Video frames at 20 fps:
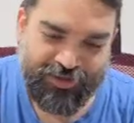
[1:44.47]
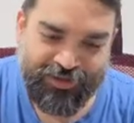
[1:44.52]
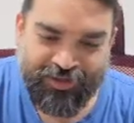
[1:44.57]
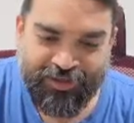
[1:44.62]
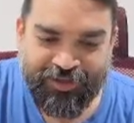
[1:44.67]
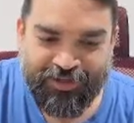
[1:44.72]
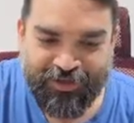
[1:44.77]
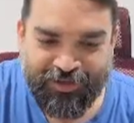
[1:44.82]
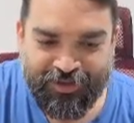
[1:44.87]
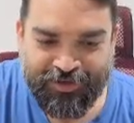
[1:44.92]

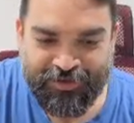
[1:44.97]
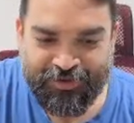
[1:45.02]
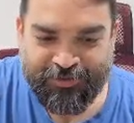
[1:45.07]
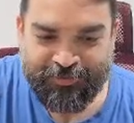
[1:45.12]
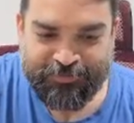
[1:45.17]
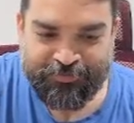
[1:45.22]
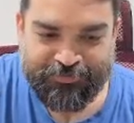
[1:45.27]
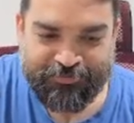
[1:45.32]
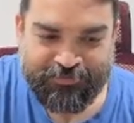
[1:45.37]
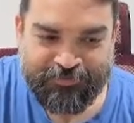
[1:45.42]
Um,
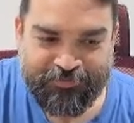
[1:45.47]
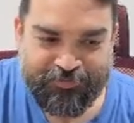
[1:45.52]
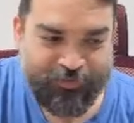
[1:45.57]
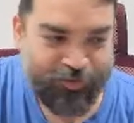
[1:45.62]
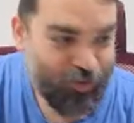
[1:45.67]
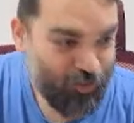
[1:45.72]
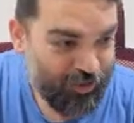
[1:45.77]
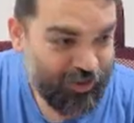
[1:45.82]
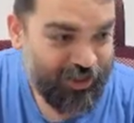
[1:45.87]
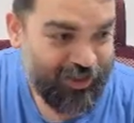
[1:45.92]

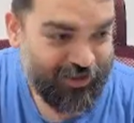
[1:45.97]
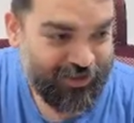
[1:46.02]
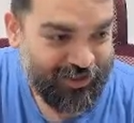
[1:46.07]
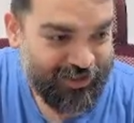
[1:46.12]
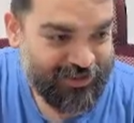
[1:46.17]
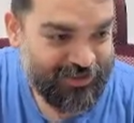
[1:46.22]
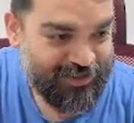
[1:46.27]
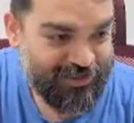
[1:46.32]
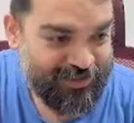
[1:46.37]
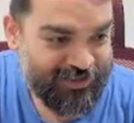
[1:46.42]
okay,
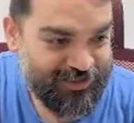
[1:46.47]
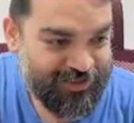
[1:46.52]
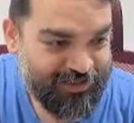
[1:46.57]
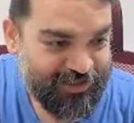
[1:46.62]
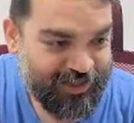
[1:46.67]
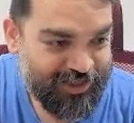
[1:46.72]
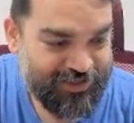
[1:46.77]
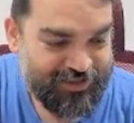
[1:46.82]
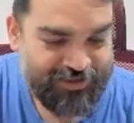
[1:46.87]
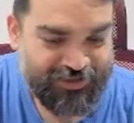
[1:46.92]
let's get
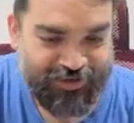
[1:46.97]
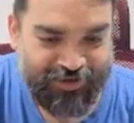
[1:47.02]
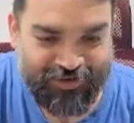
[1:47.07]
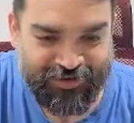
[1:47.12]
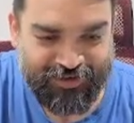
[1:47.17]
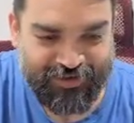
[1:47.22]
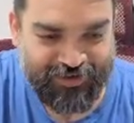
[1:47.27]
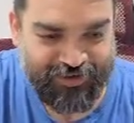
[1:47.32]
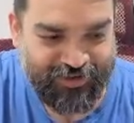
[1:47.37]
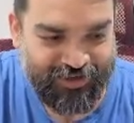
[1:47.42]
started.
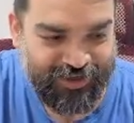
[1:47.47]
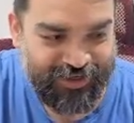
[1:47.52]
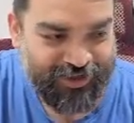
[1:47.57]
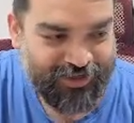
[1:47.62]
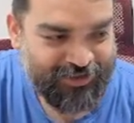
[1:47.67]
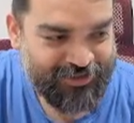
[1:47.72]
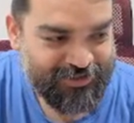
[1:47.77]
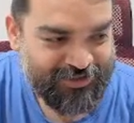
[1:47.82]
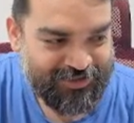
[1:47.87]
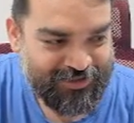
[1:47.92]
I'll
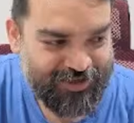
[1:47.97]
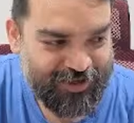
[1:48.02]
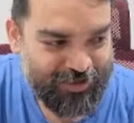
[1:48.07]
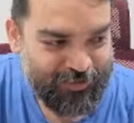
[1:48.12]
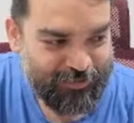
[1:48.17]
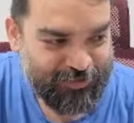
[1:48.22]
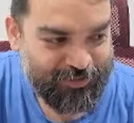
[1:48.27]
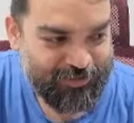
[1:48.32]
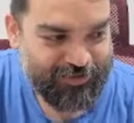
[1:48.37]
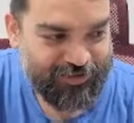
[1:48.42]
start with
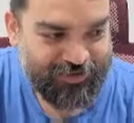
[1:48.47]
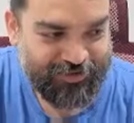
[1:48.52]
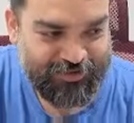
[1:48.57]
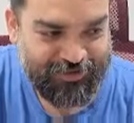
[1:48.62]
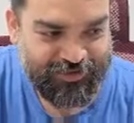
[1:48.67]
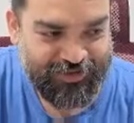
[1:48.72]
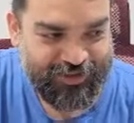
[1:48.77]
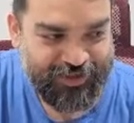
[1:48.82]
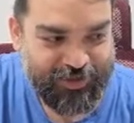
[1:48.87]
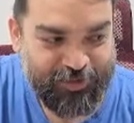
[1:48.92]
a
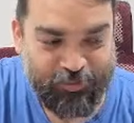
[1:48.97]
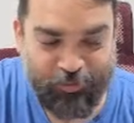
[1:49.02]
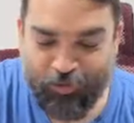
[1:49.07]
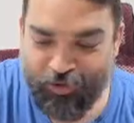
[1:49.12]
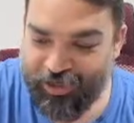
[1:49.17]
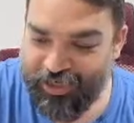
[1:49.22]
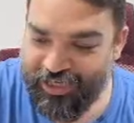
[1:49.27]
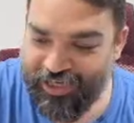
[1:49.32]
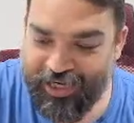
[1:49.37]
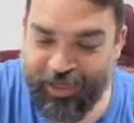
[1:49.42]
little more
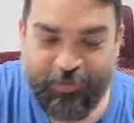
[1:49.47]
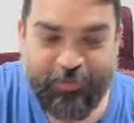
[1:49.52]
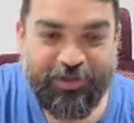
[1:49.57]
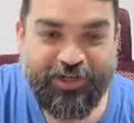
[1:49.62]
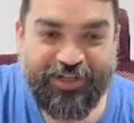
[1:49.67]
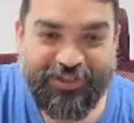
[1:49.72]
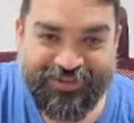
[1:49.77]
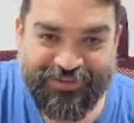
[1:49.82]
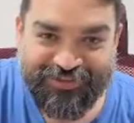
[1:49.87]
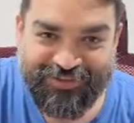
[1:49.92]

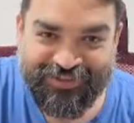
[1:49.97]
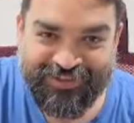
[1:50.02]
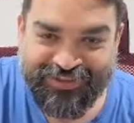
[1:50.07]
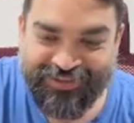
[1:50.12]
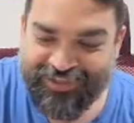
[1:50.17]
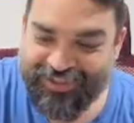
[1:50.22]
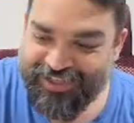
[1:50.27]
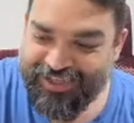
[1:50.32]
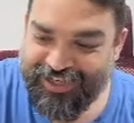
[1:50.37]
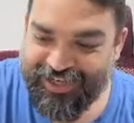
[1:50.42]
elaborate
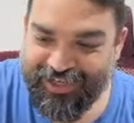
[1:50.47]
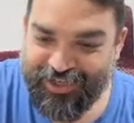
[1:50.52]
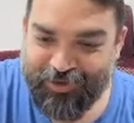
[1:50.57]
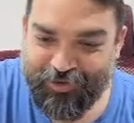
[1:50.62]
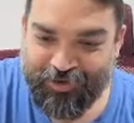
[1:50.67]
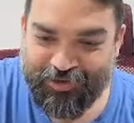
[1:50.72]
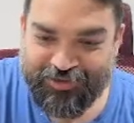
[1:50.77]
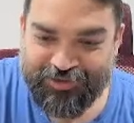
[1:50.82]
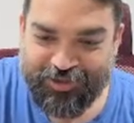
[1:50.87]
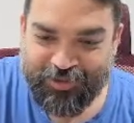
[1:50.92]

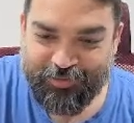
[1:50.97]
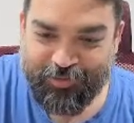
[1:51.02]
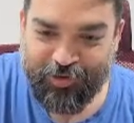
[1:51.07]
introduction about